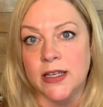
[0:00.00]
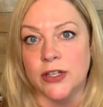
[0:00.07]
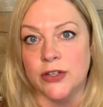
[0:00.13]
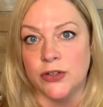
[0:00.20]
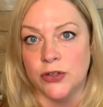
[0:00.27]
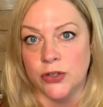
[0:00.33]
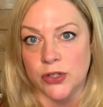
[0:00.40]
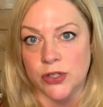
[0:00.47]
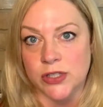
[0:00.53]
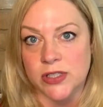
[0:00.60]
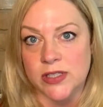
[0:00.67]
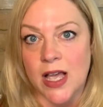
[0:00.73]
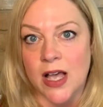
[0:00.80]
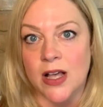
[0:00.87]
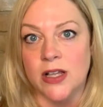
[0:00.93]
into your
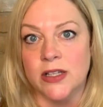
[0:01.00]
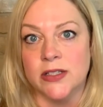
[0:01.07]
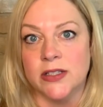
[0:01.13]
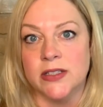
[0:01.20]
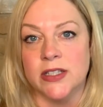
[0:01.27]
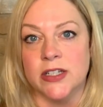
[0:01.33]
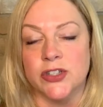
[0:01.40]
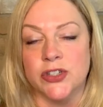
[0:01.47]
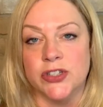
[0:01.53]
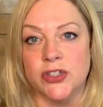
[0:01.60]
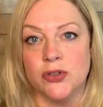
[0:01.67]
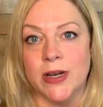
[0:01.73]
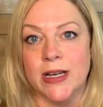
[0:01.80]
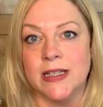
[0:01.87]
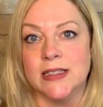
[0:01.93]
cells, and it just
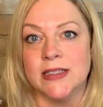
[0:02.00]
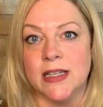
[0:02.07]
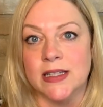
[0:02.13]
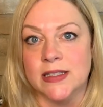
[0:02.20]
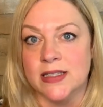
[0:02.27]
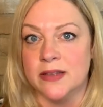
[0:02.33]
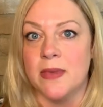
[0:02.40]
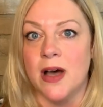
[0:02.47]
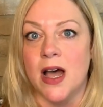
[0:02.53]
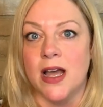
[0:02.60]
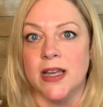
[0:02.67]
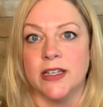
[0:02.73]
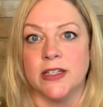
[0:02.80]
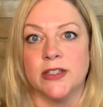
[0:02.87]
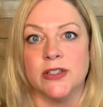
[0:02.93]
transcends the
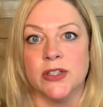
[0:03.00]
mind.